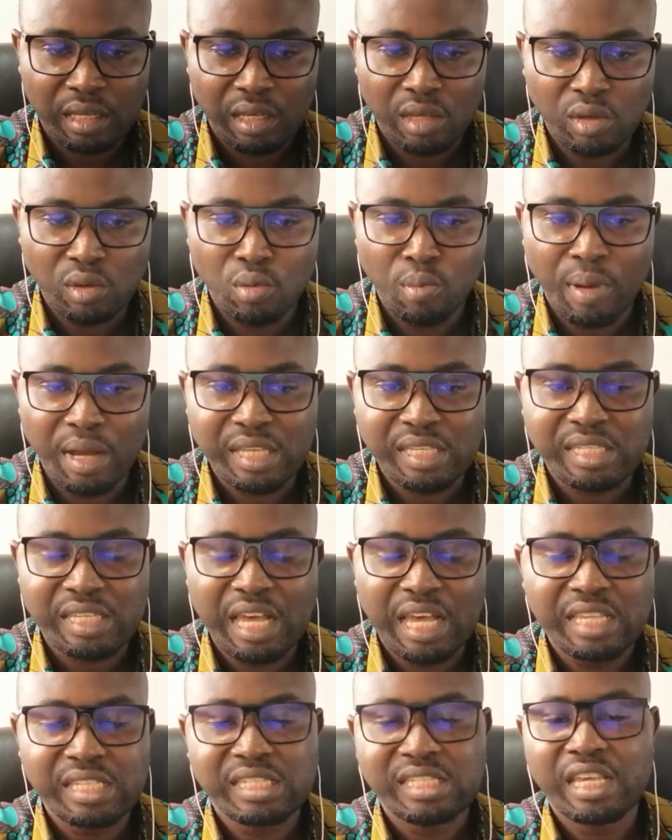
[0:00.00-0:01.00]
You must
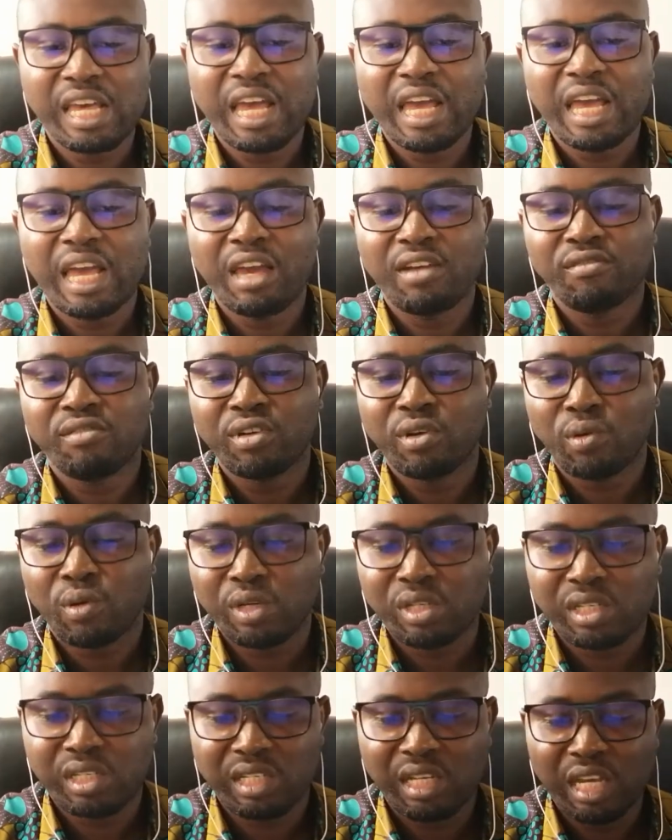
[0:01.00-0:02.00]
answer every
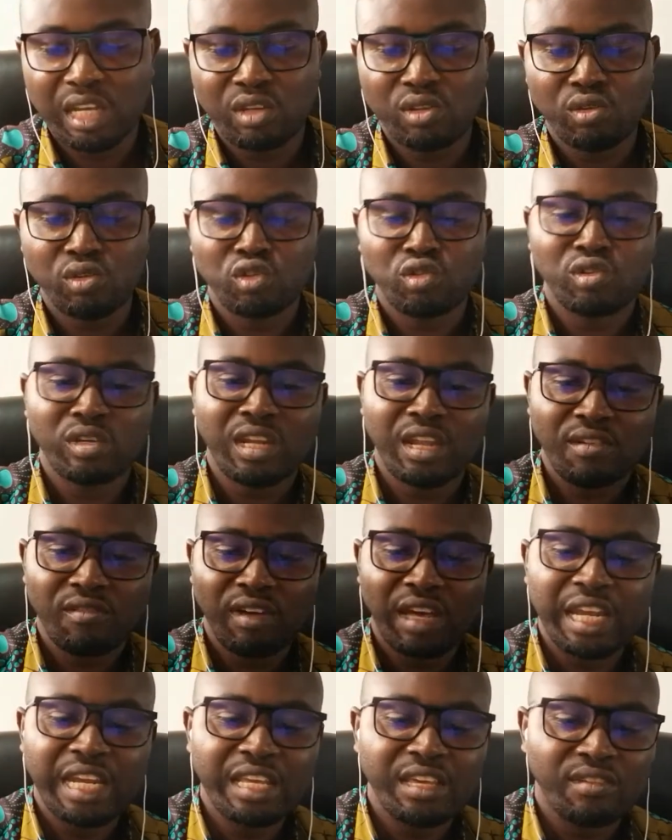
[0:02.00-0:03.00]
question, and you should
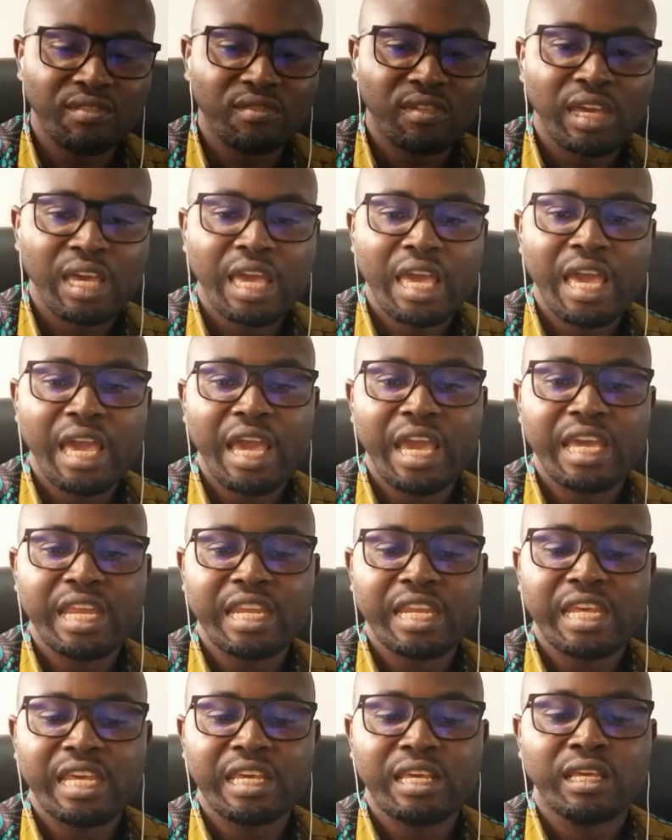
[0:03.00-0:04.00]
never leave
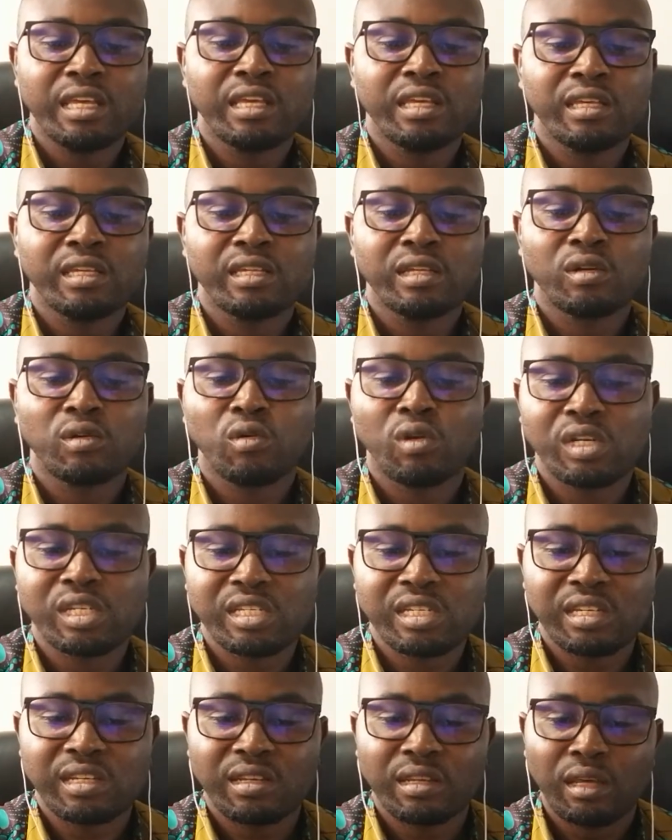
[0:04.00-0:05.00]
any
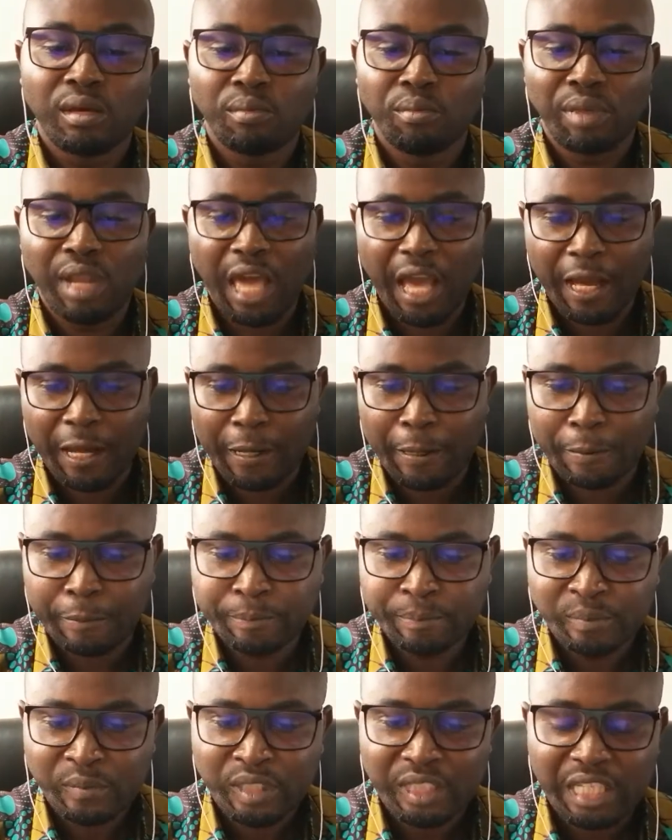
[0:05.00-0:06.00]
question blank.
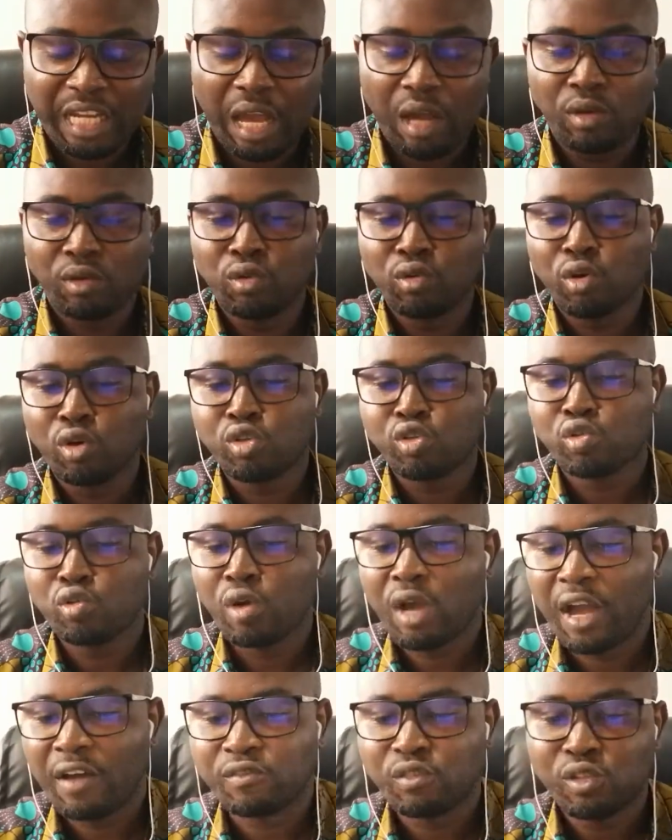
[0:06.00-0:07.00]
Now you also
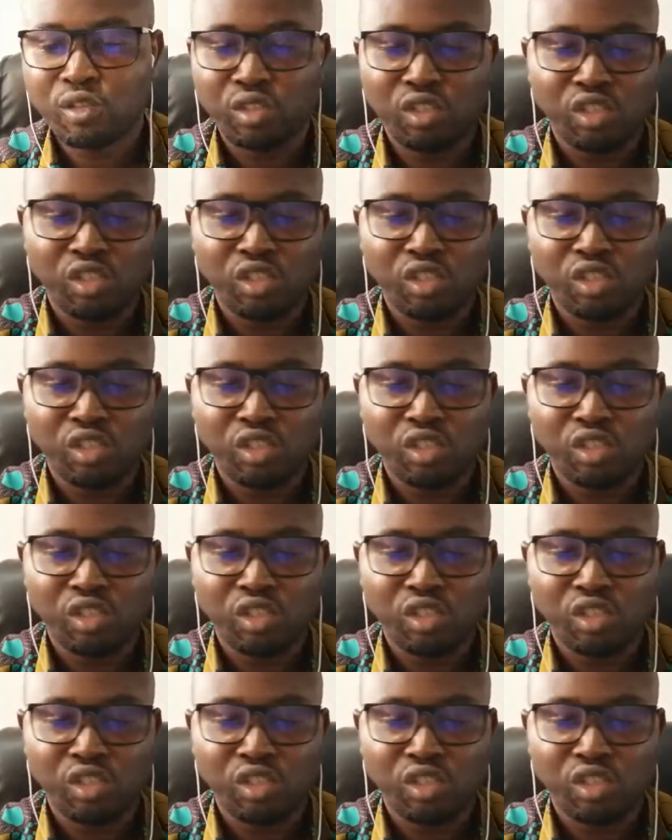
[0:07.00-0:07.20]
have to